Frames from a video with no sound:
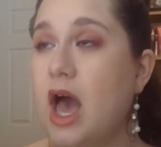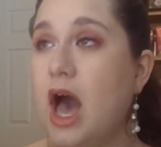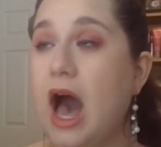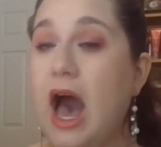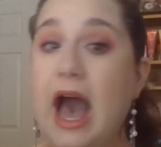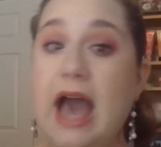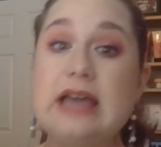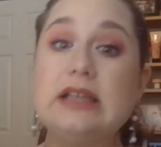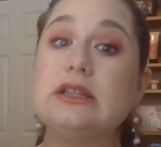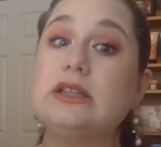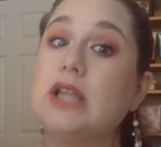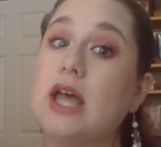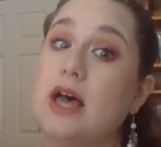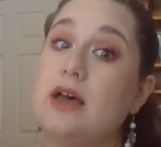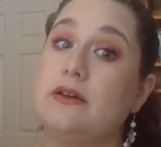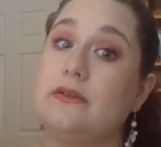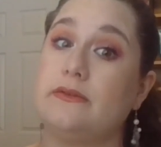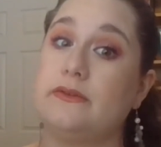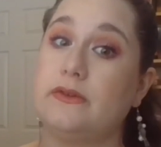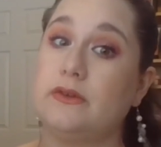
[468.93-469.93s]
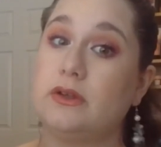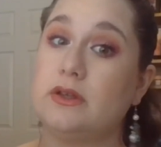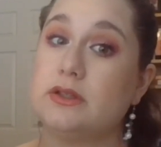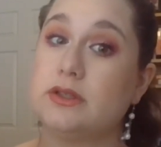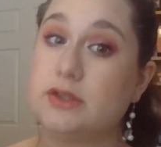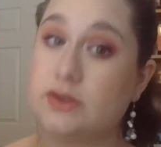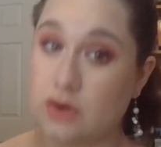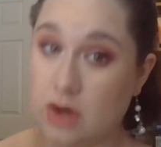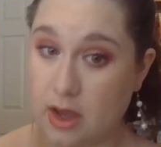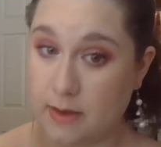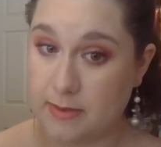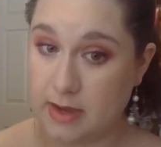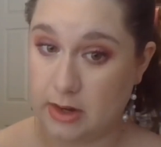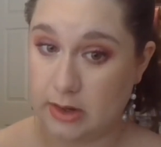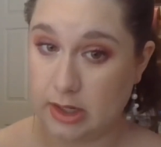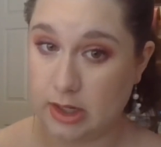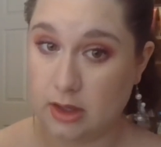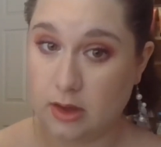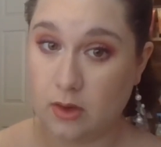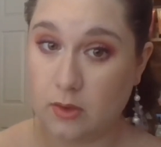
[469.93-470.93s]
I love
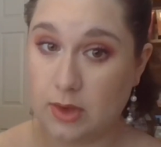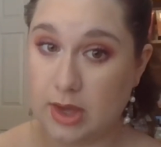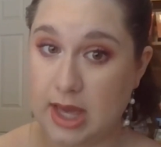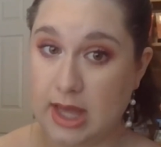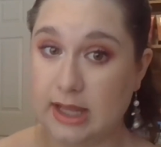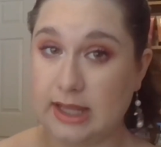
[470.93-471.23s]
strawberry, okay?